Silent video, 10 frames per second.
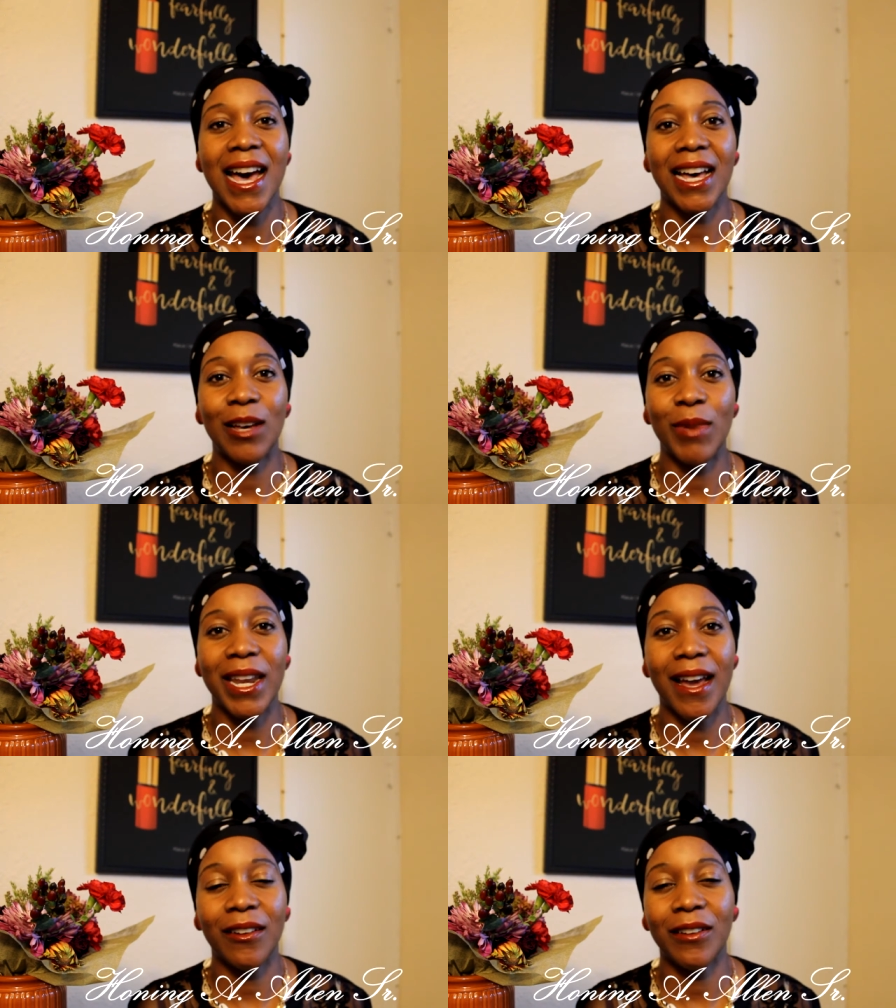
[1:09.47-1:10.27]
um, in
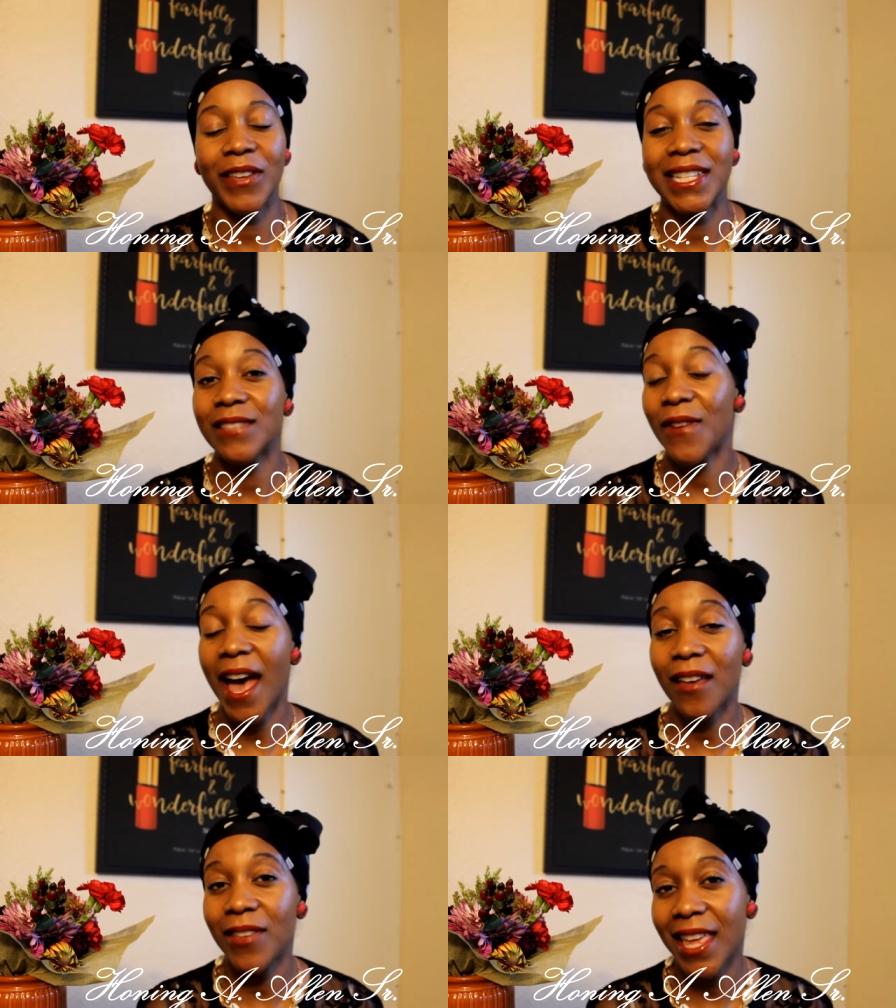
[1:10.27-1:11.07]
honor of his
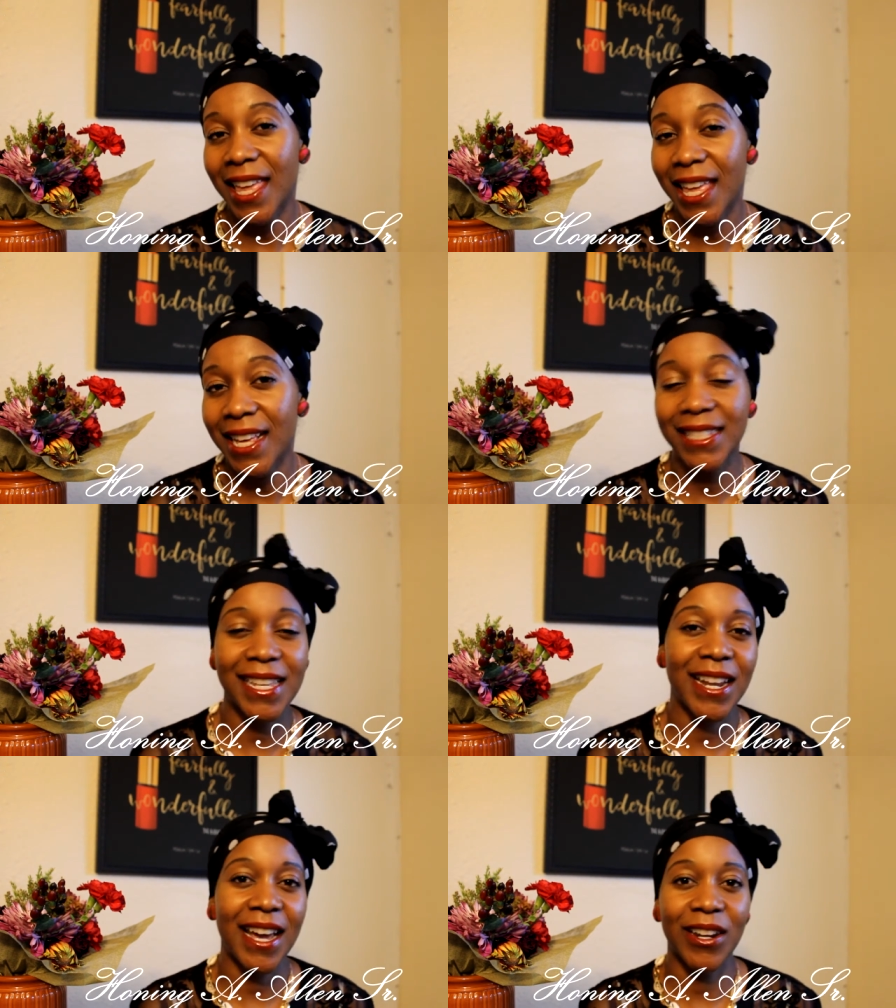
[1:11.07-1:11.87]
five kids,
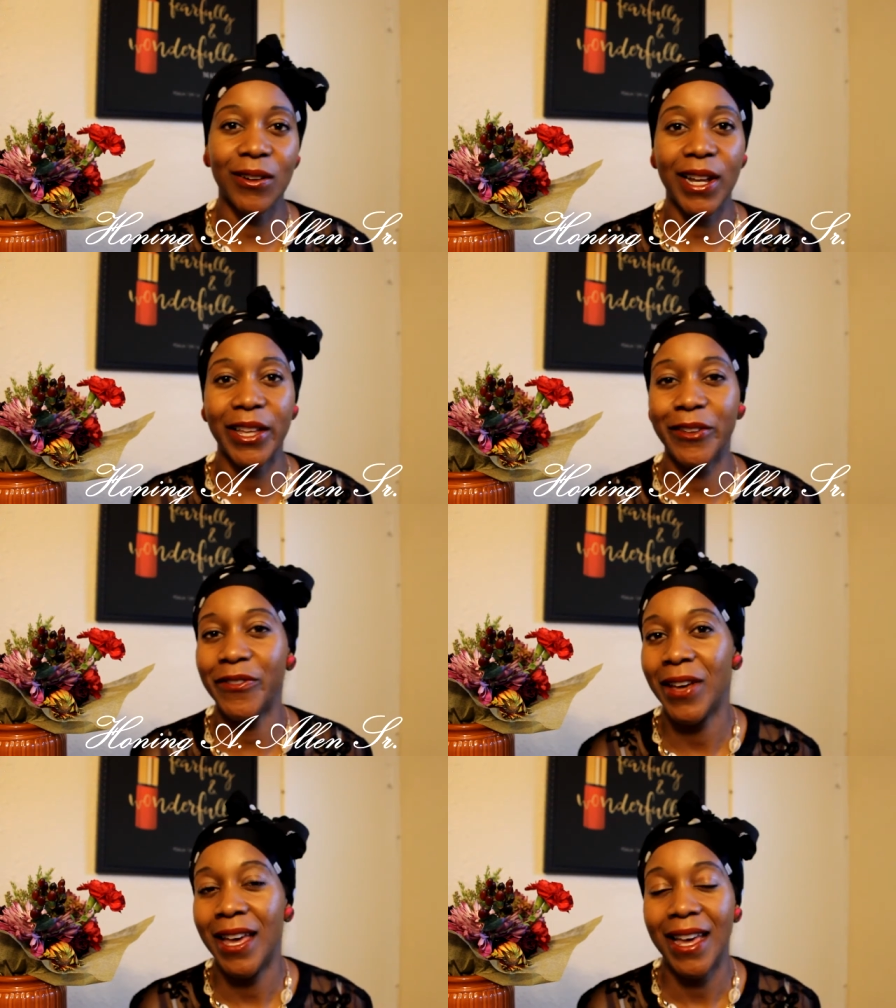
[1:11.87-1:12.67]
in honor of
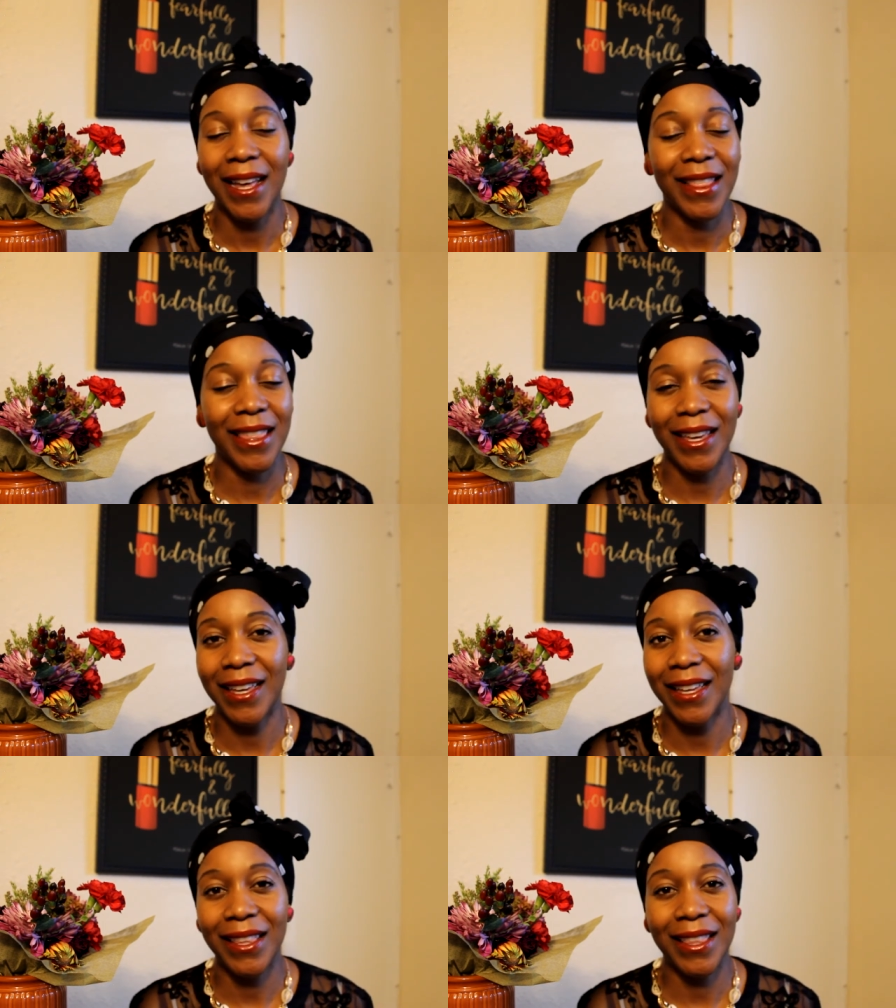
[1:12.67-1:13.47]

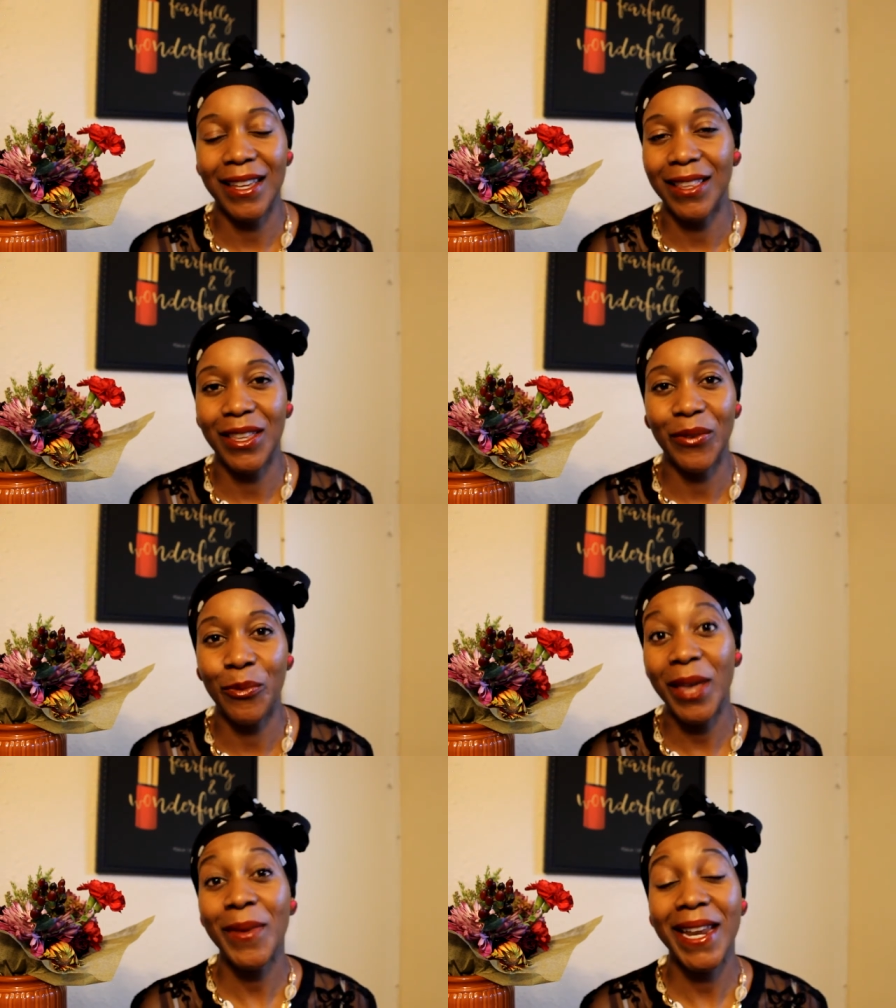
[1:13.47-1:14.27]
the, the, the
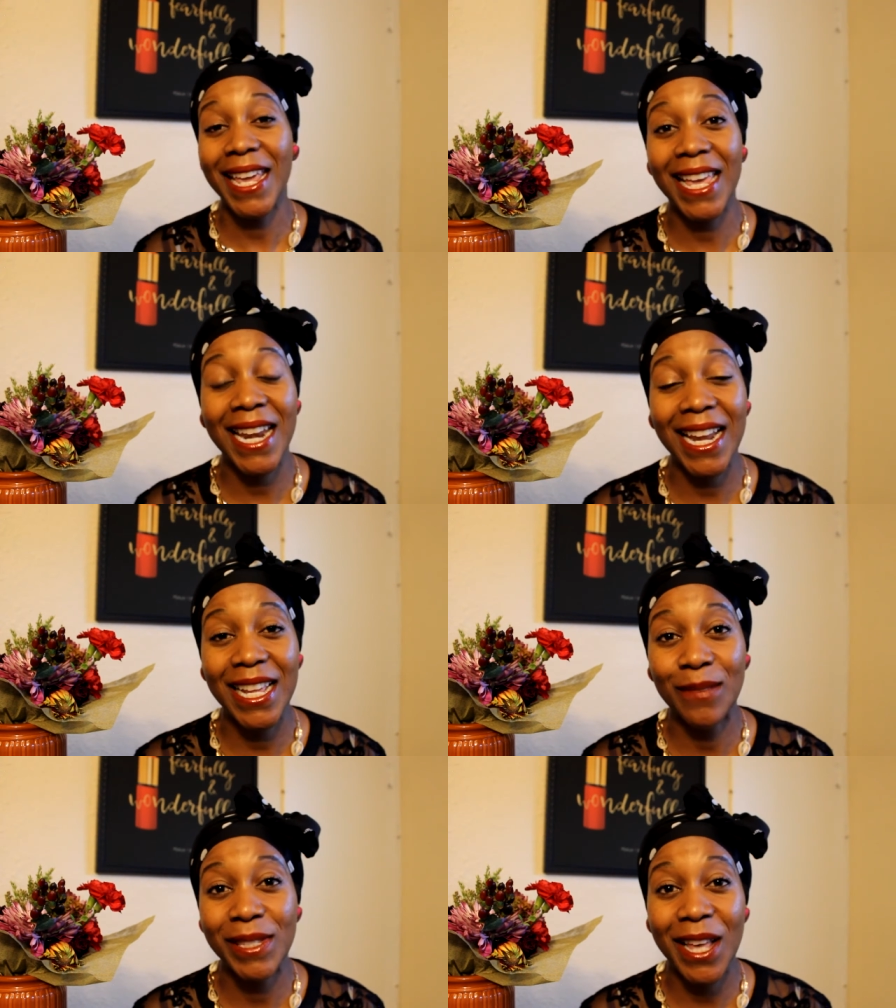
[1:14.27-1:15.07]
women he connected
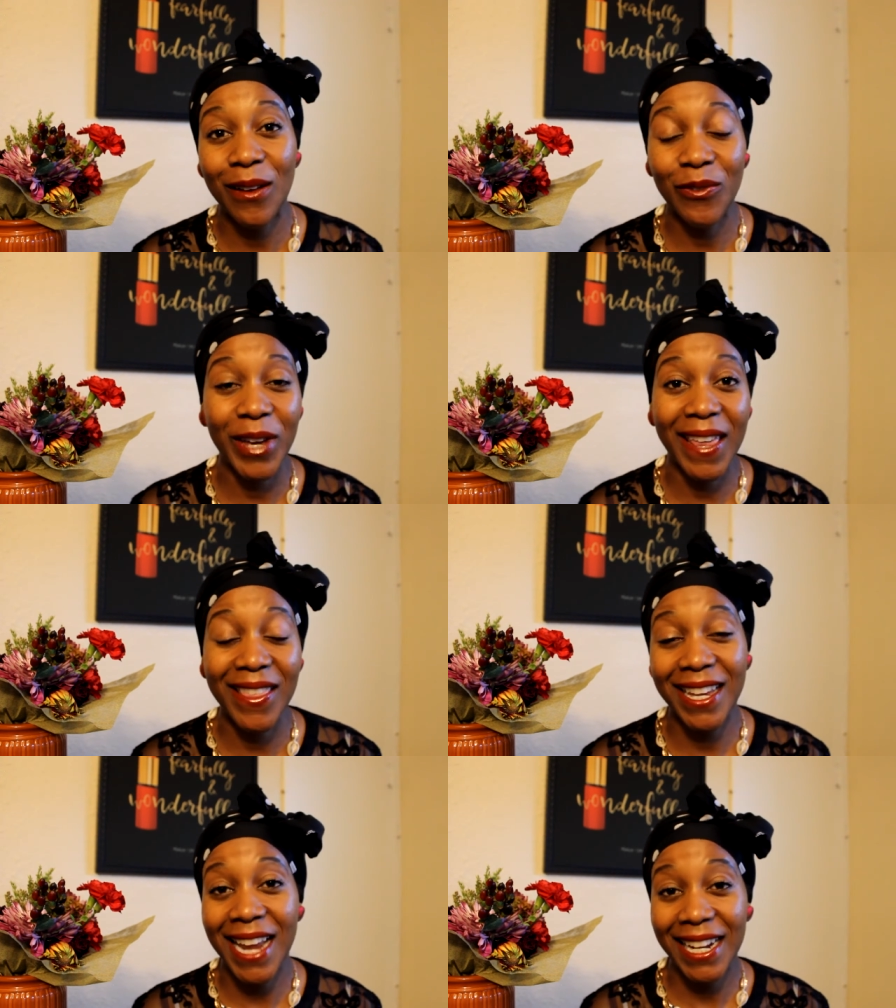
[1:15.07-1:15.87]
himself with,
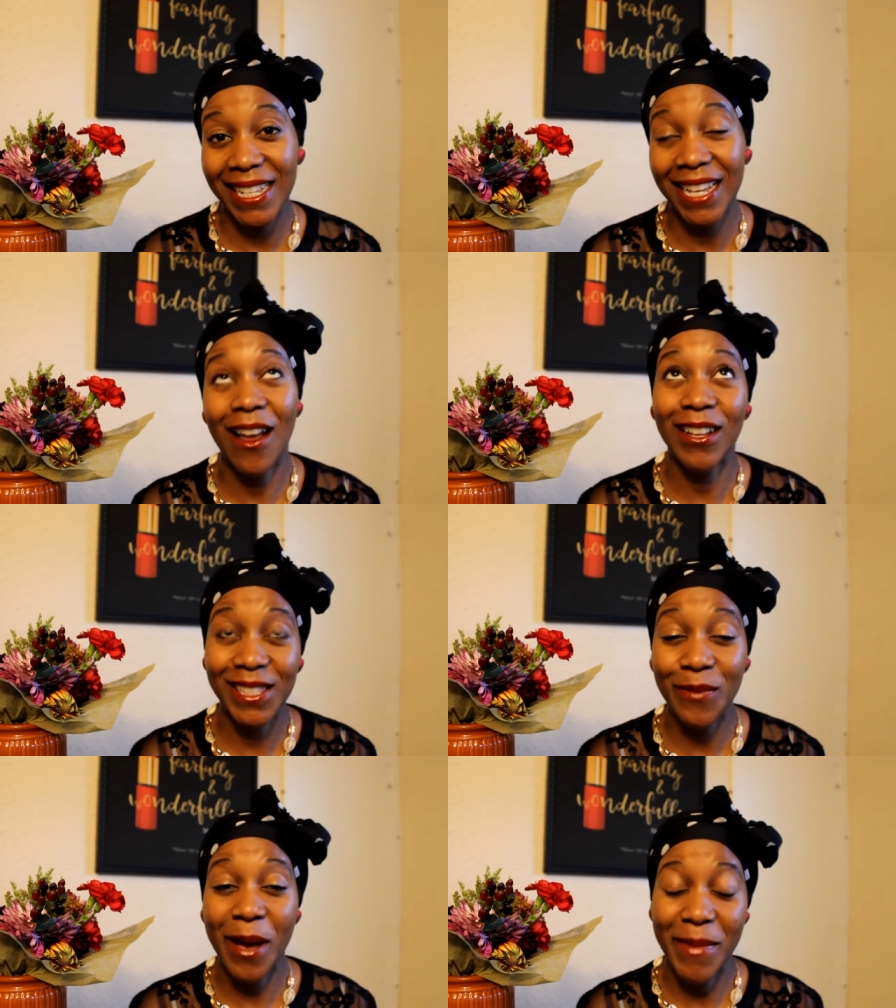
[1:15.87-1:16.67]
connected, and
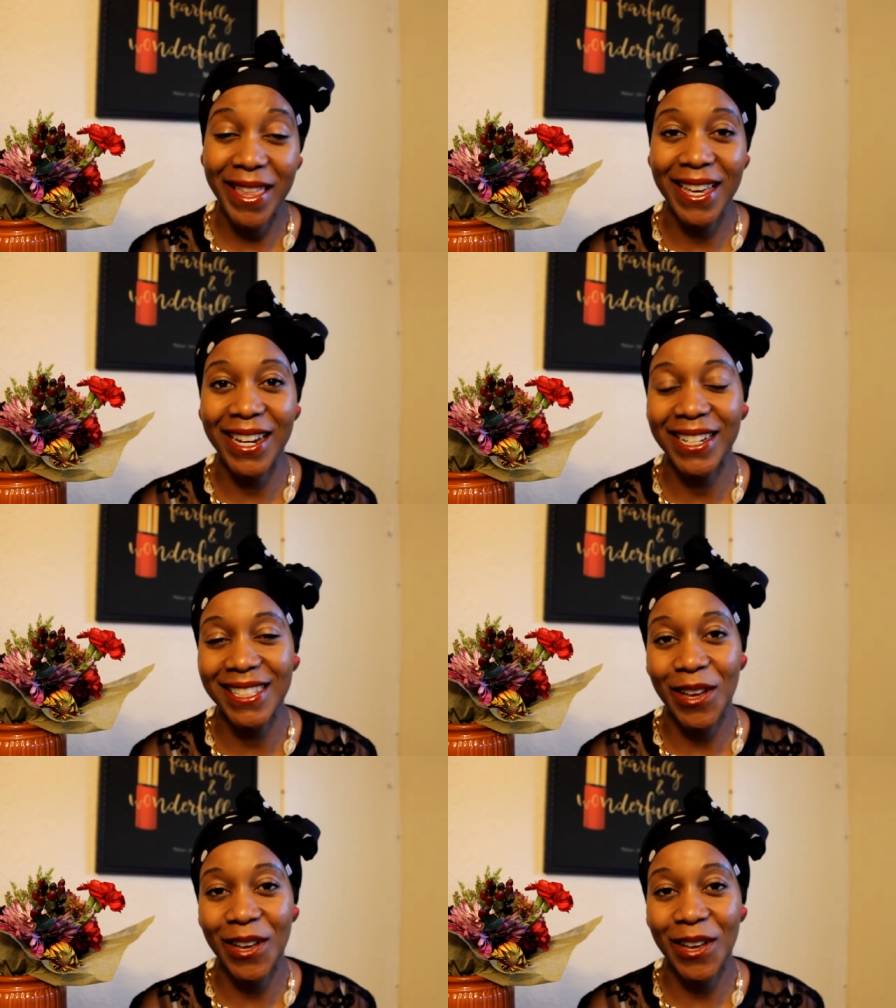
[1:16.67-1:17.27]
also my mother.